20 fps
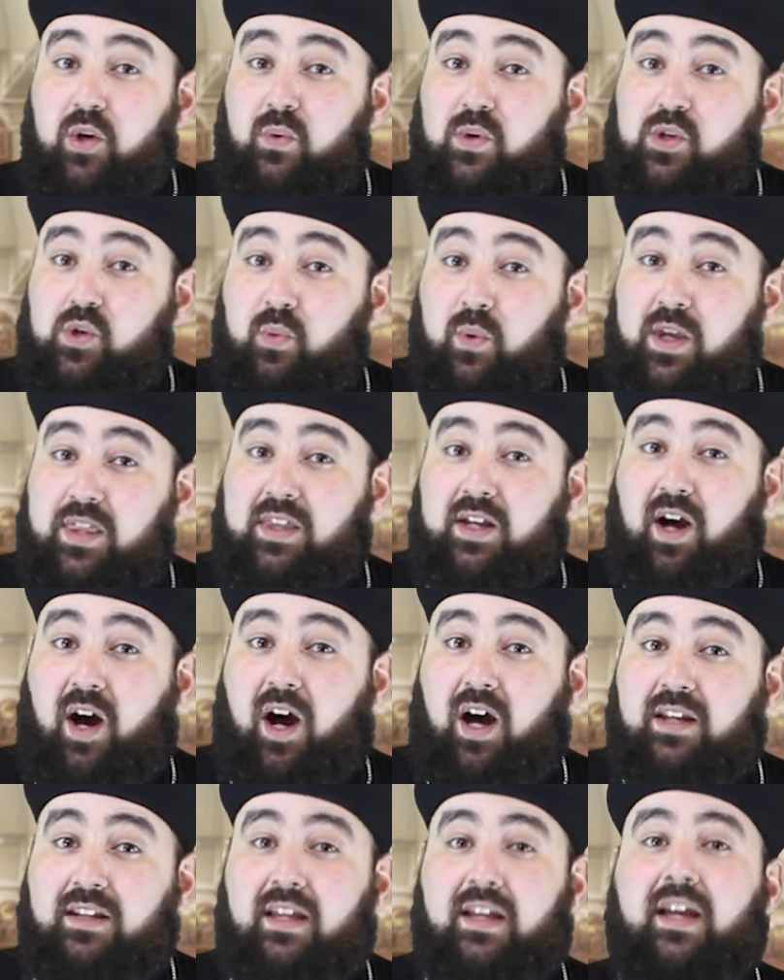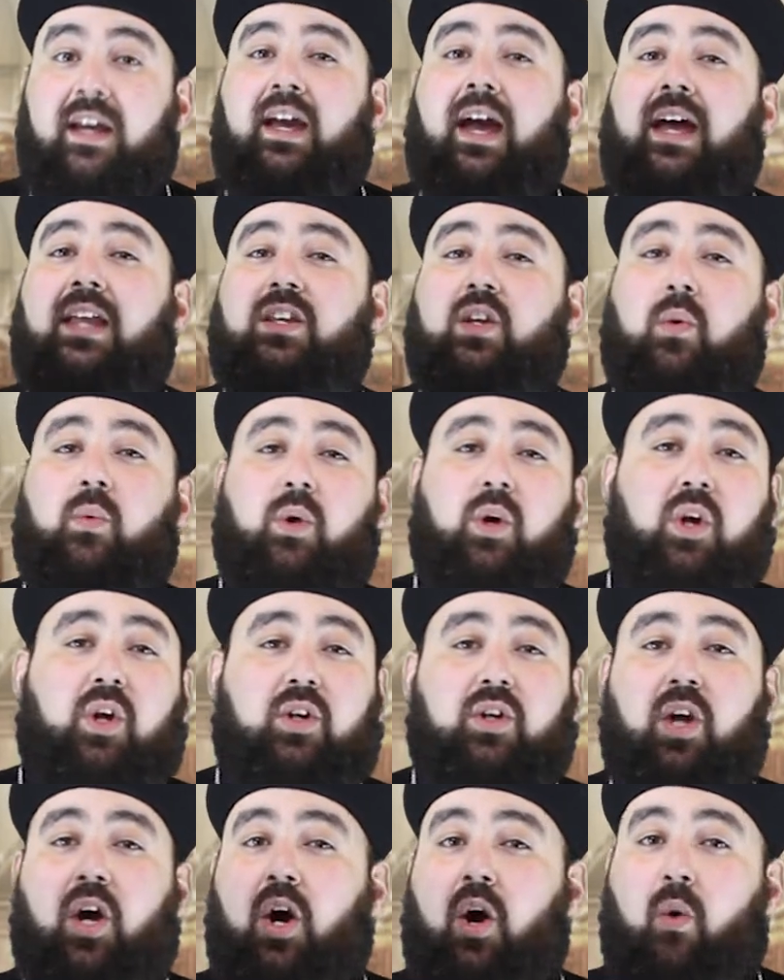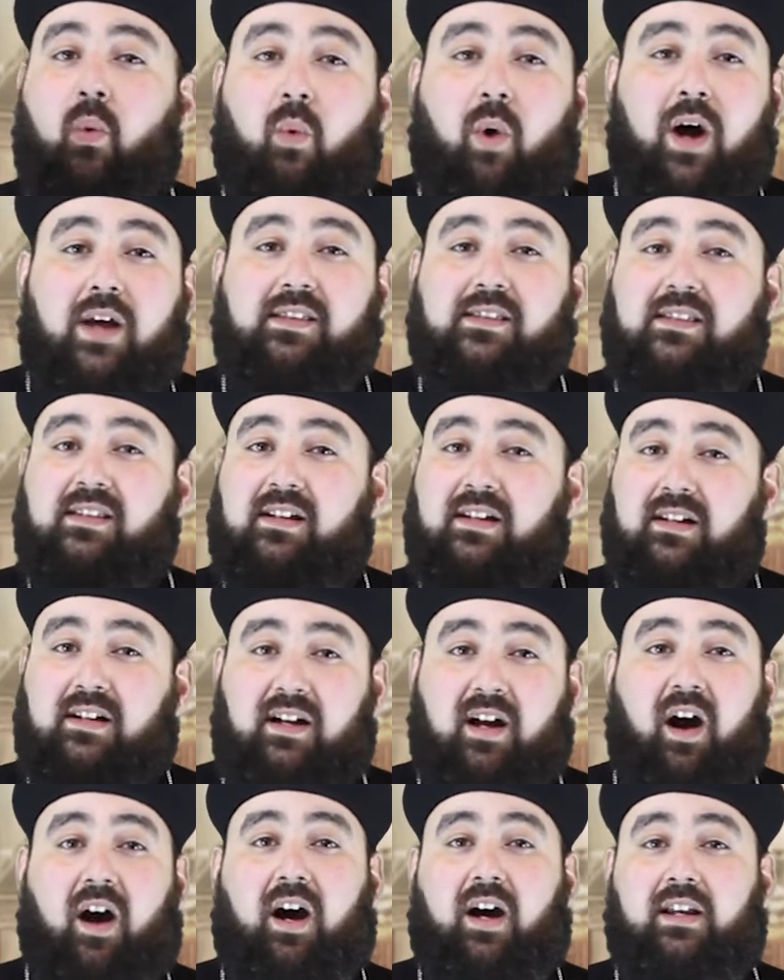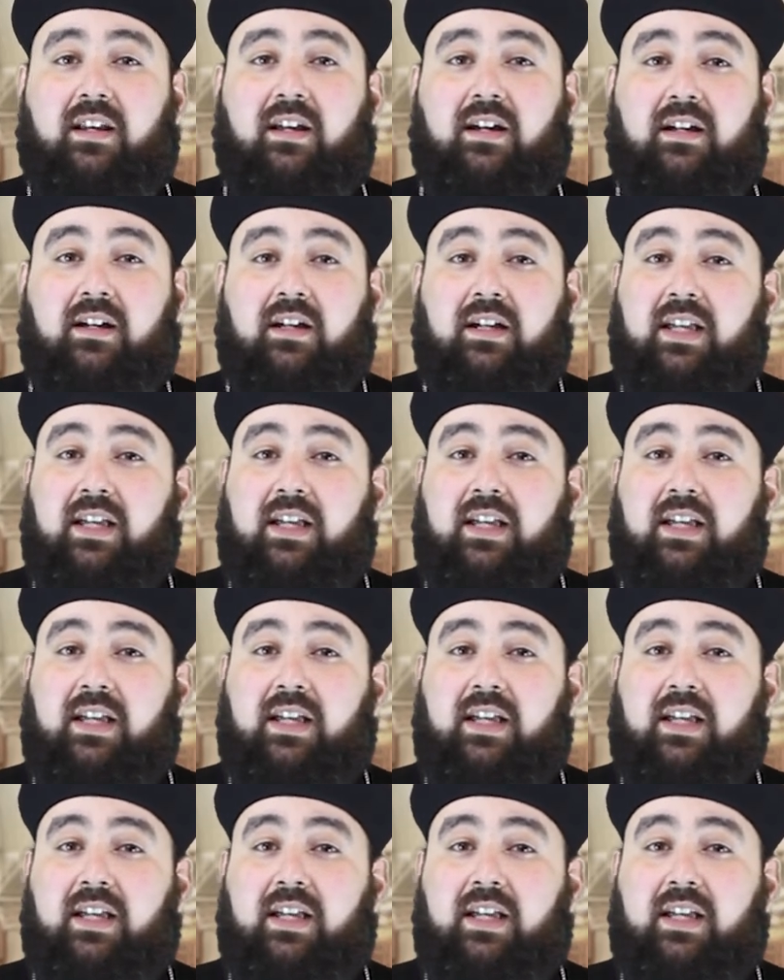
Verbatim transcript: was with God, and the word was God.